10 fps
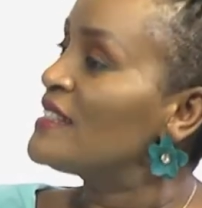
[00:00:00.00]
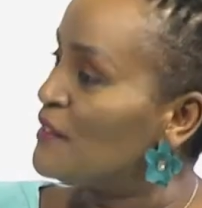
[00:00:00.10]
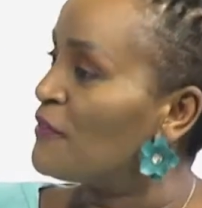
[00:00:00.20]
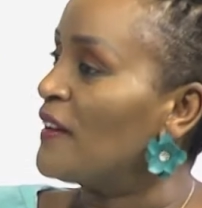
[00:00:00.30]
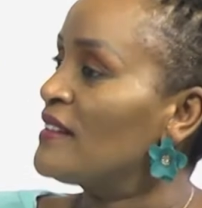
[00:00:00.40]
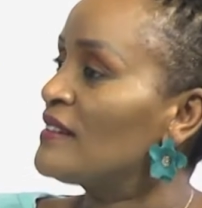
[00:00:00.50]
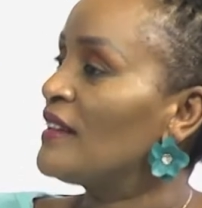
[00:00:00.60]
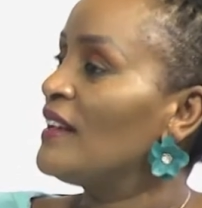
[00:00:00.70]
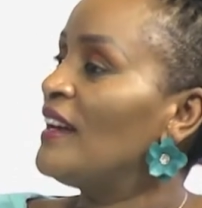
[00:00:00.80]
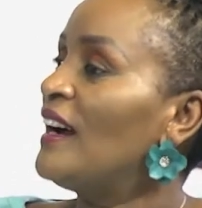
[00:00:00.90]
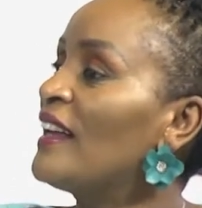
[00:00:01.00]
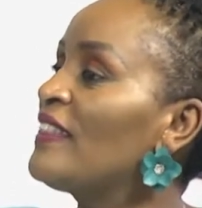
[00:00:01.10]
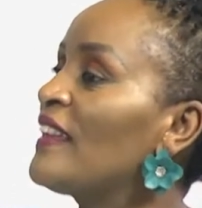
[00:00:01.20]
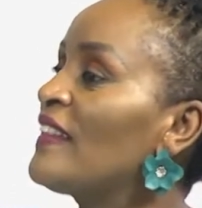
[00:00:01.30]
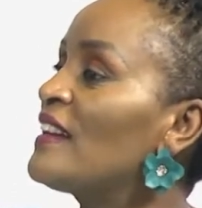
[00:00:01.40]
different. I
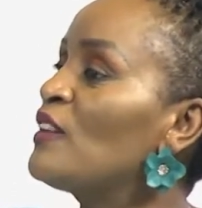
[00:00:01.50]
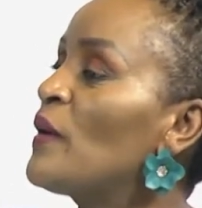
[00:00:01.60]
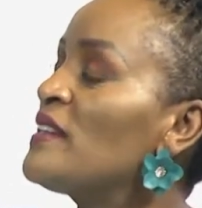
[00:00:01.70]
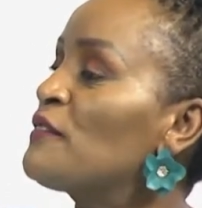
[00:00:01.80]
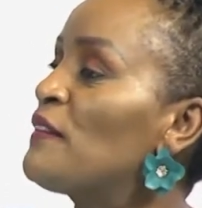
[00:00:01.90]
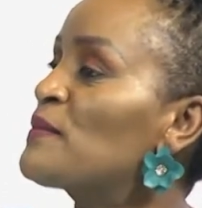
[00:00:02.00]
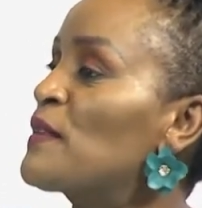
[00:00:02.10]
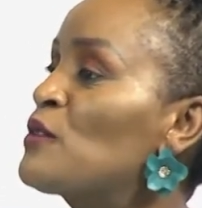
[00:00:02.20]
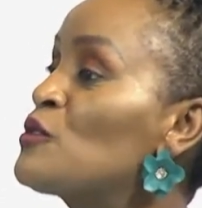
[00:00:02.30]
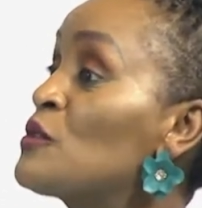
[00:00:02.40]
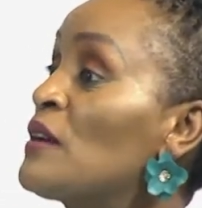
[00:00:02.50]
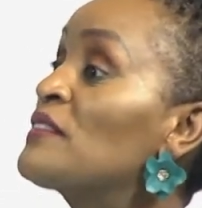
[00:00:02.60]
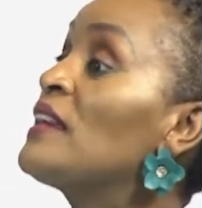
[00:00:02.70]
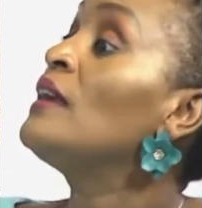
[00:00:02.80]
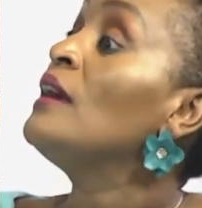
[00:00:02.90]
think that Noah is the first person who should have
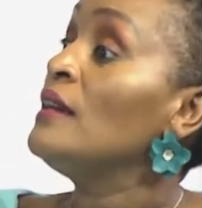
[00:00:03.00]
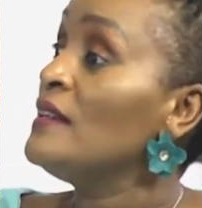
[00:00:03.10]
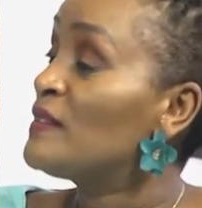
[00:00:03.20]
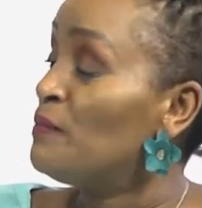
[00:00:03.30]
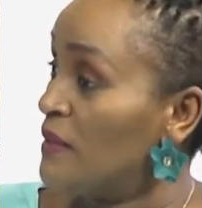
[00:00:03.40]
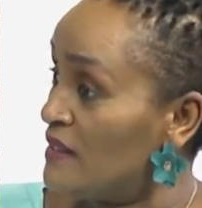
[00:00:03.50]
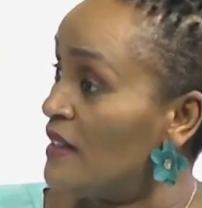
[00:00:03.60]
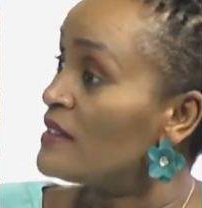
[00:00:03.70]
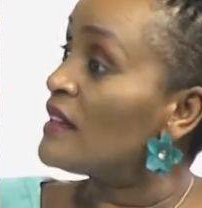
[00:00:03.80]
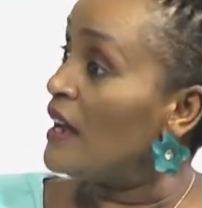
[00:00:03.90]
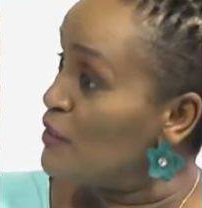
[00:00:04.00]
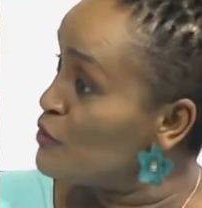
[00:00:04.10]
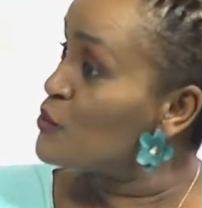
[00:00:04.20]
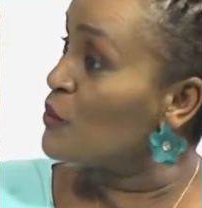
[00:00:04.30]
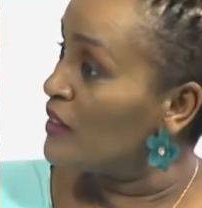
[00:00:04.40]
said it's business unusual.